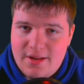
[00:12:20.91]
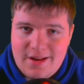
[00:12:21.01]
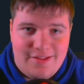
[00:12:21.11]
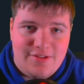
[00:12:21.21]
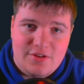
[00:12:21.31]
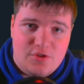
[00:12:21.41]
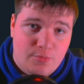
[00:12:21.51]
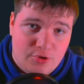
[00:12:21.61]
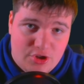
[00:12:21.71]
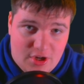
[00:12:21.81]
anything
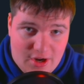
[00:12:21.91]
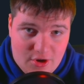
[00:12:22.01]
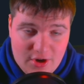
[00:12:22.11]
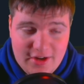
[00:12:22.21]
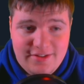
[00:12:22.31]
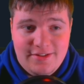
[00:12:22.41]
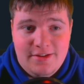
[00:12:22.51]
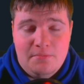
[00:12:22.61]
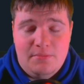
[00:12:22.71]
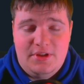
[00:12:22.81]
super generic,
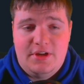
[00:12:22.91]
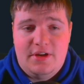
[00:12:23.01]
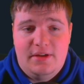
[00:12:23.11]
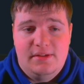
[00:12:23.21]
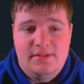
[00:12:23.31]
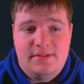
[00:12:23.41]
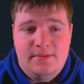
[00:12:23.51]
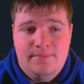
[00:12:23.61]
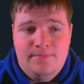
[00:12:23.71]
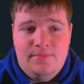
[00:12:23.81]
because